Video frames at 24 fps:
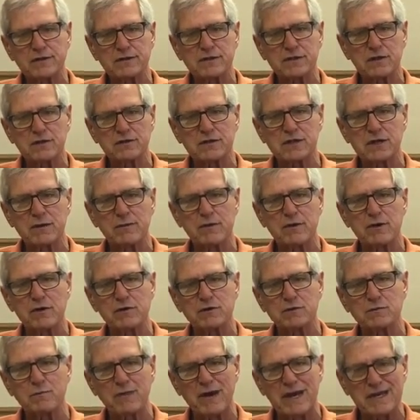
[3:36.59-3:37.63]
So some of
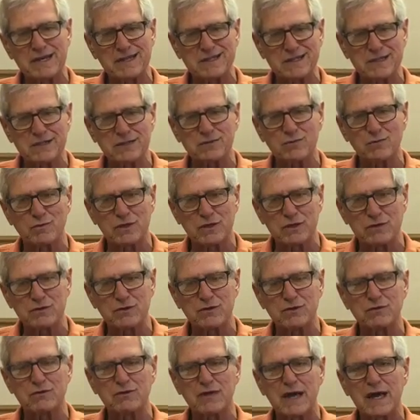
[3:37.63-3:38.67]
those bases, when you
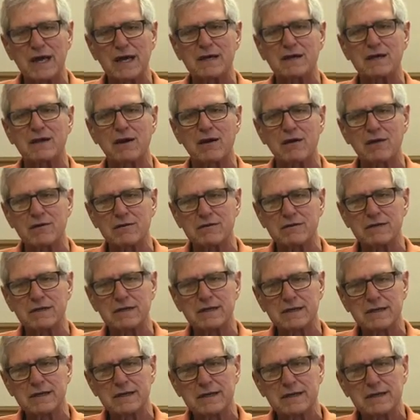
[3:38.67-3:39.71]
do that, are
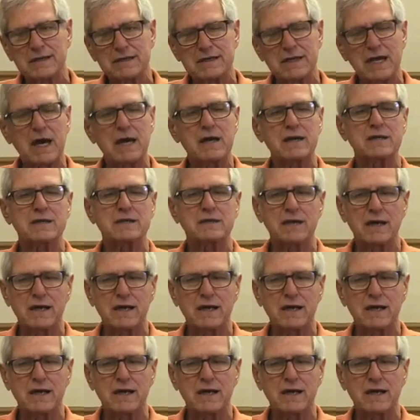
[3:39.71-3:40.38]
not